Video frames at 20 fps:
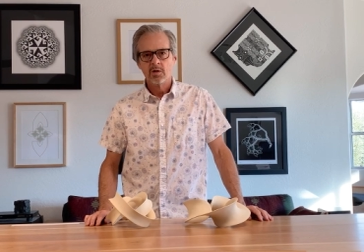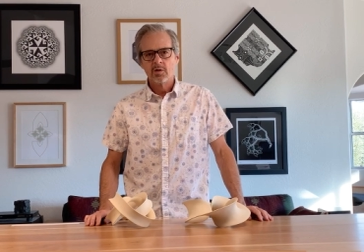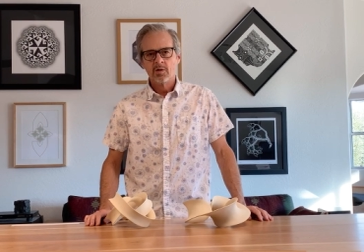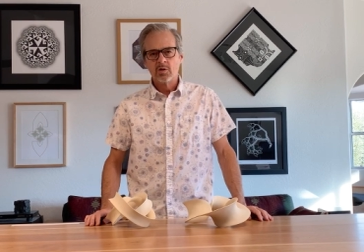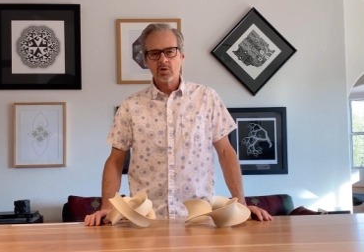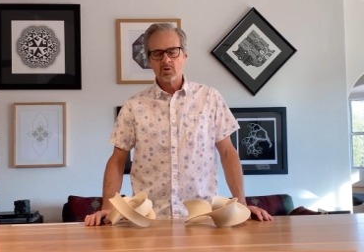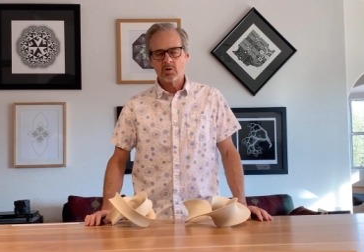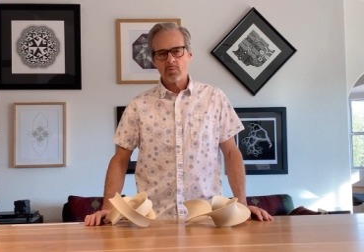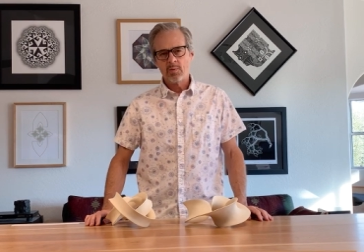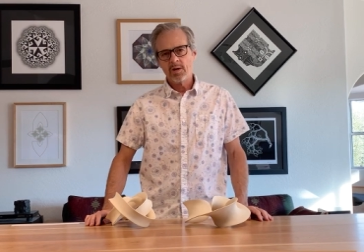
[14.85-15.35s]

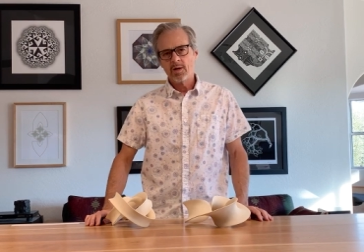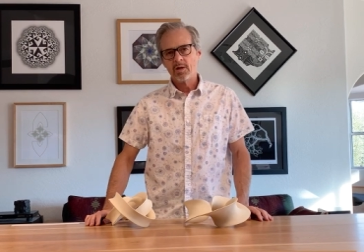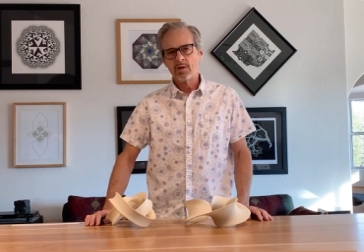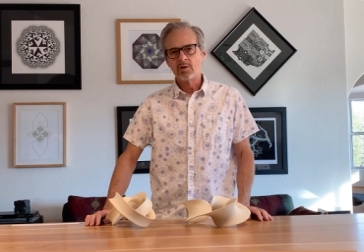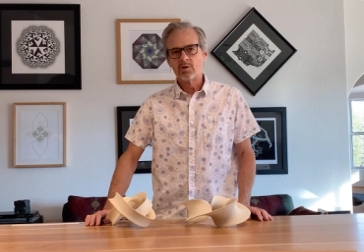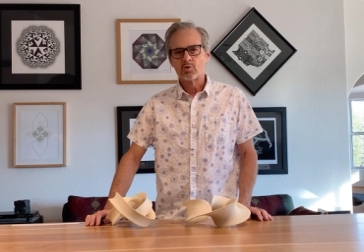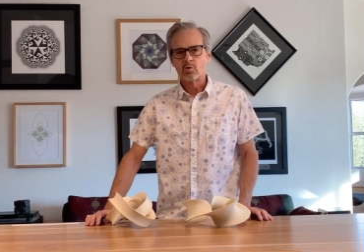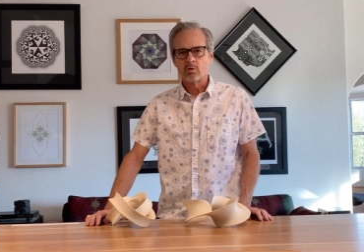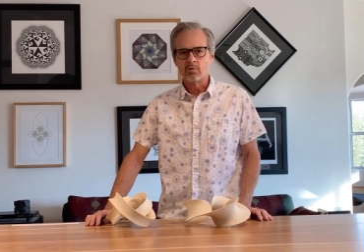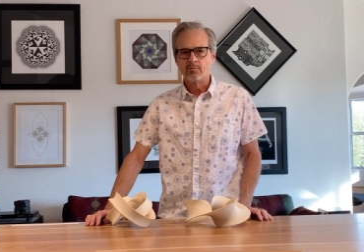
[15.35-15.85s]
so I'm making a
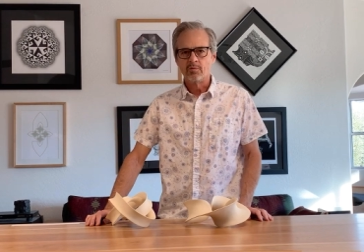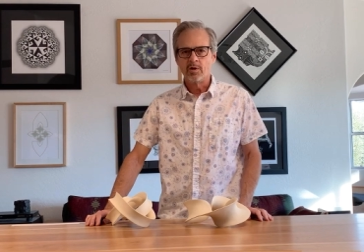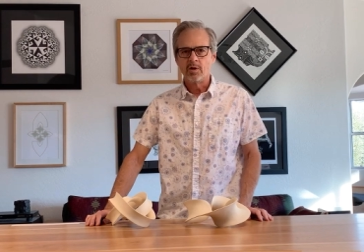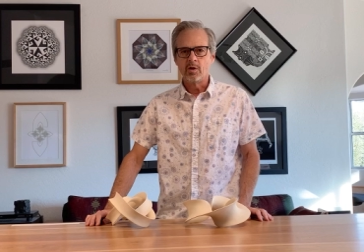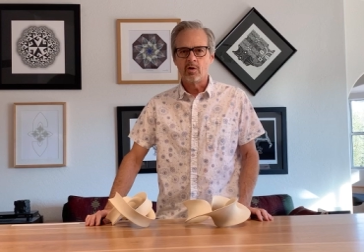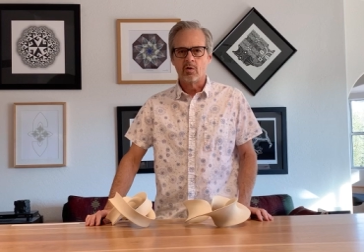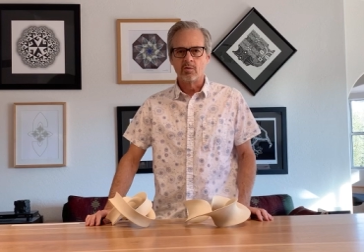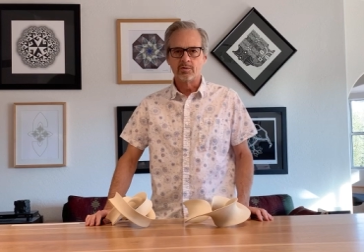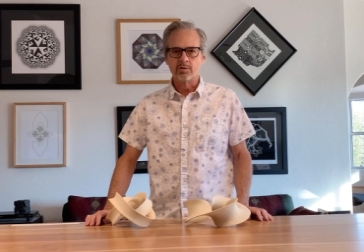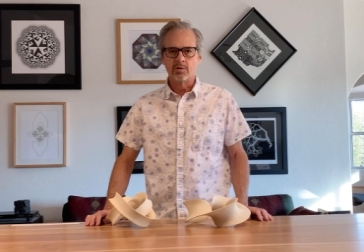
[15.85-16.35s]
short video
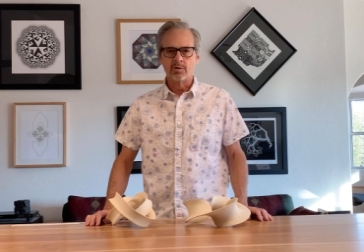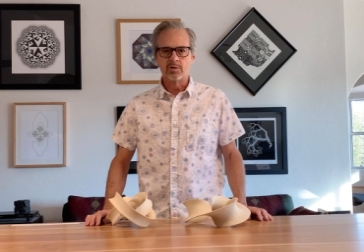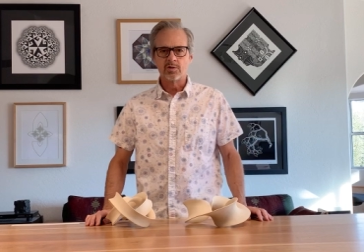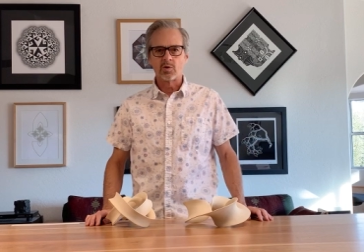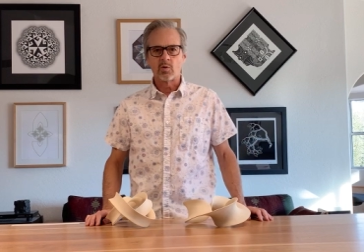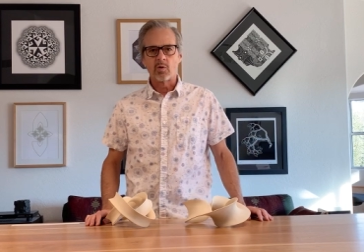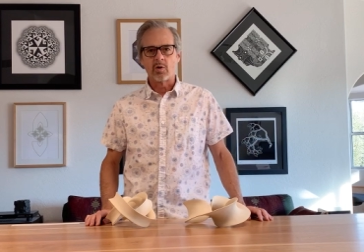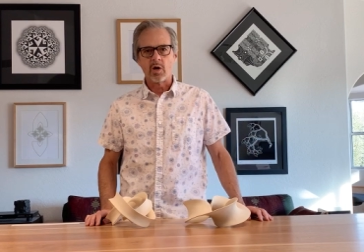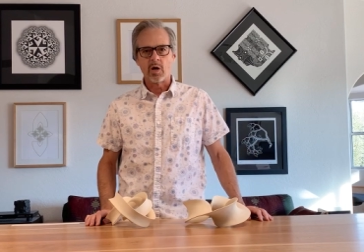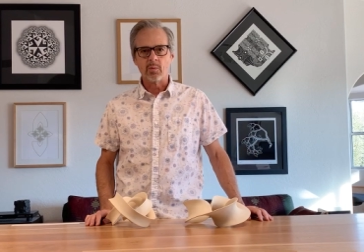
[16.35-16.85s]
to
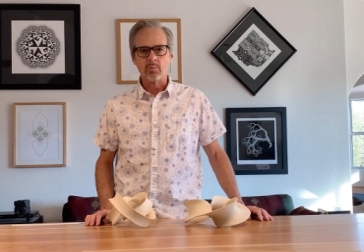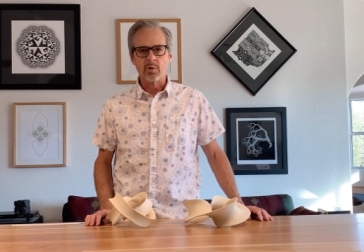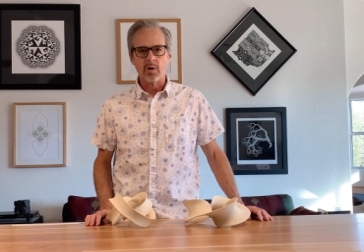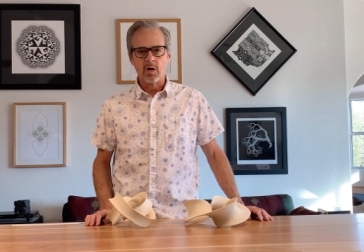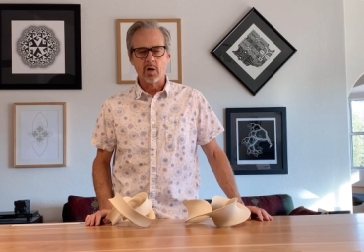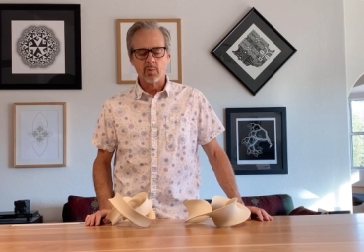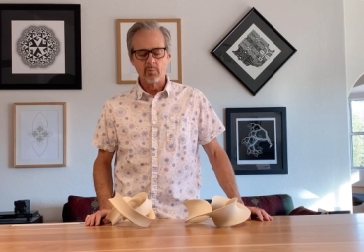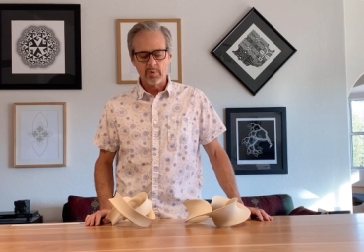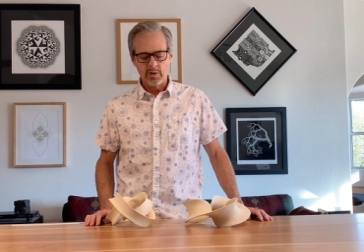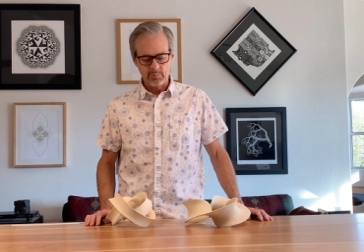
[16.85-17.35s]
describe uh,
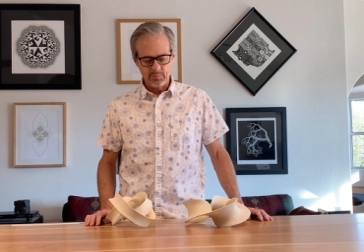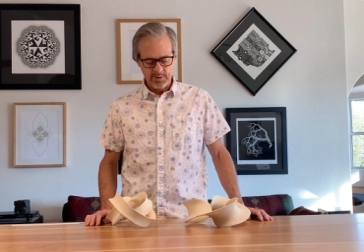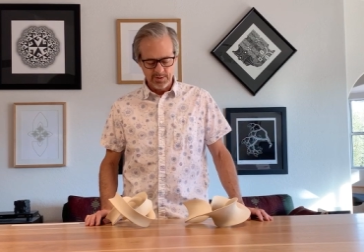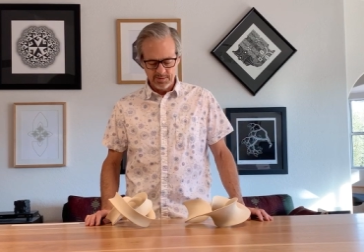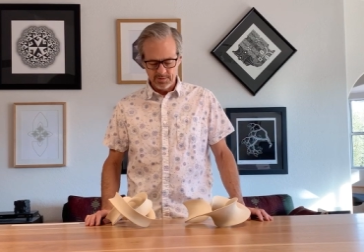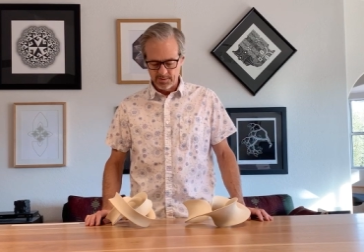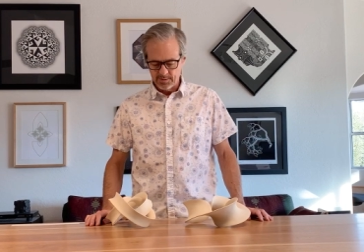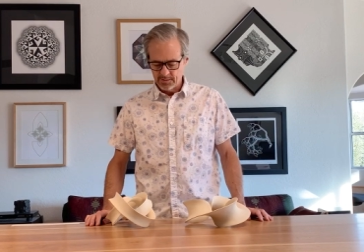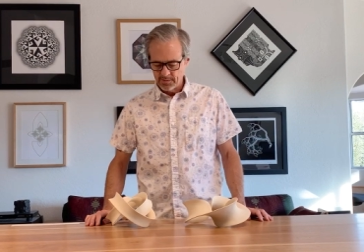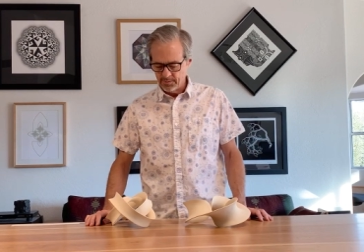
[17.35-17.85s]
my
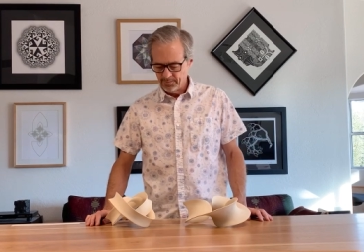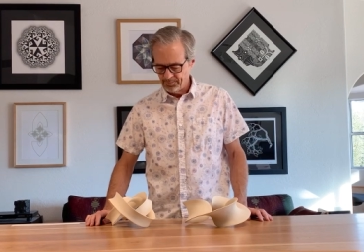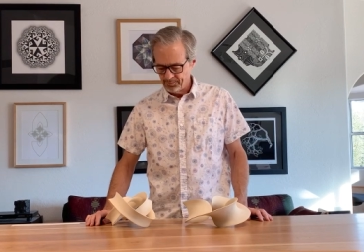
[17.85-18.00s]
pieces.